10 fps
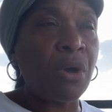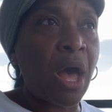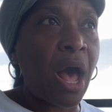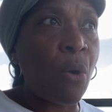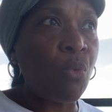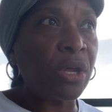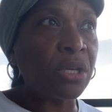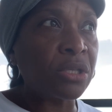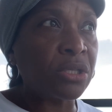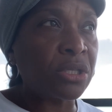I want
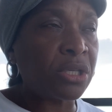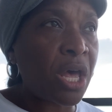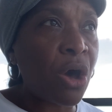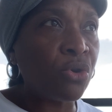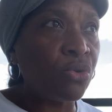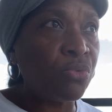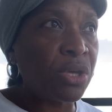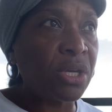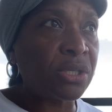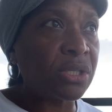to tell you
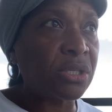this